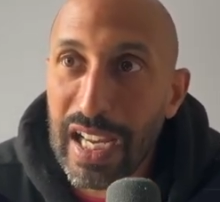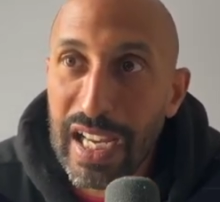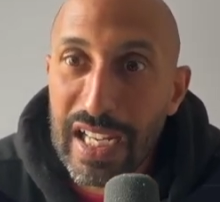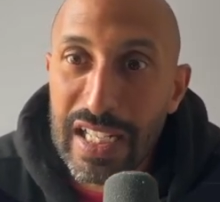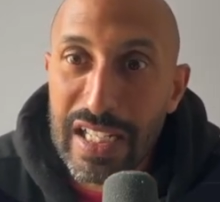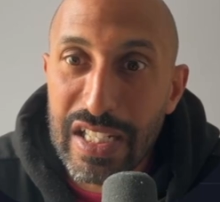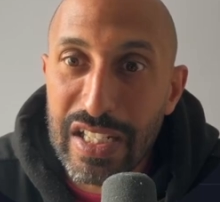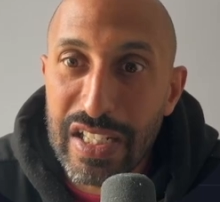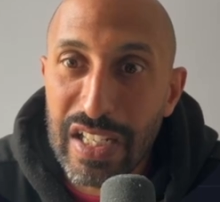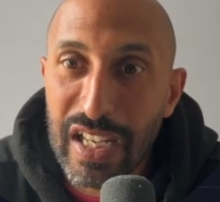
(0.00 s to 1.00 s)

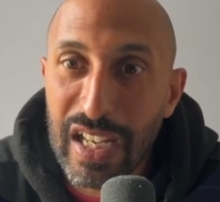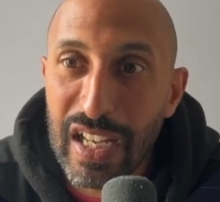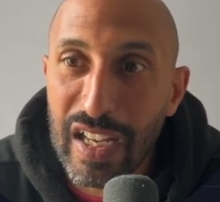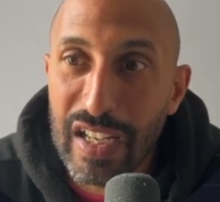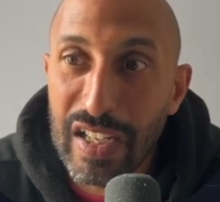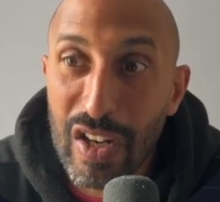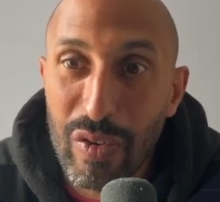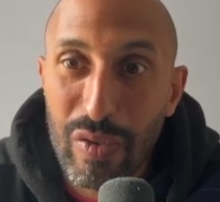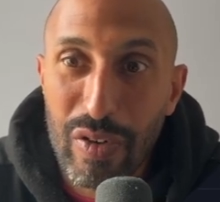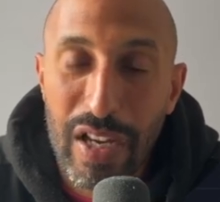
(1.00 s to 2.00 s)
And
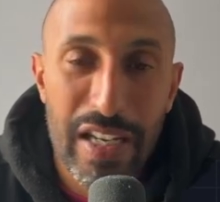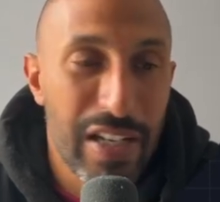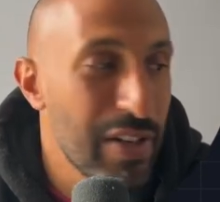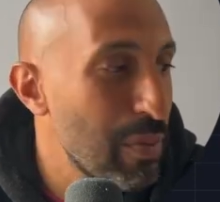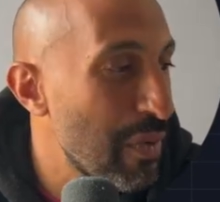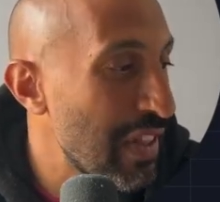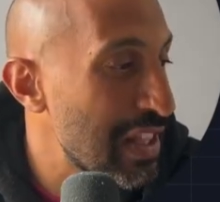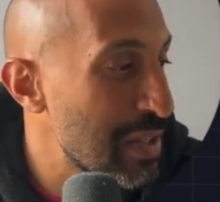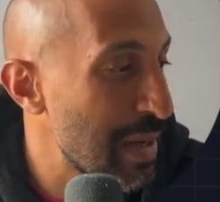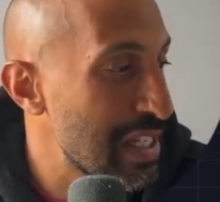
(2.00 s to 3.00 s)
within
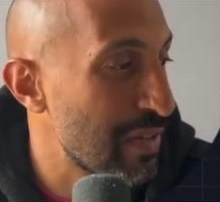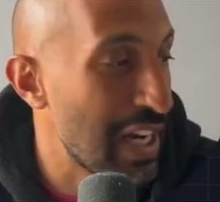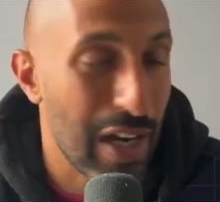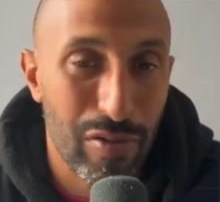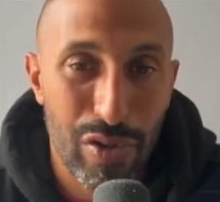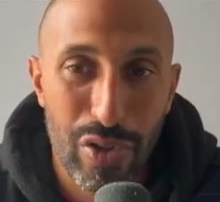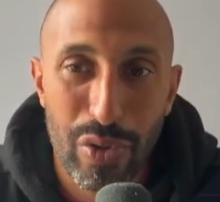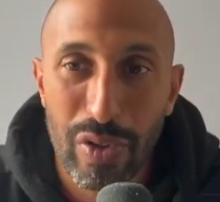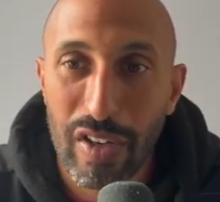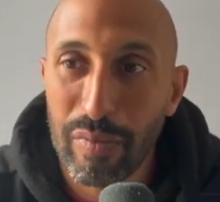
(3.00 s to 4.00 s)
the space of an hour or
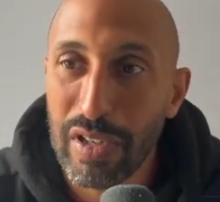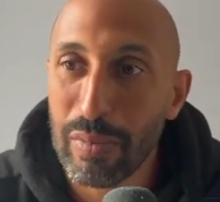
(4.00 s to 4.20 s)
two, I've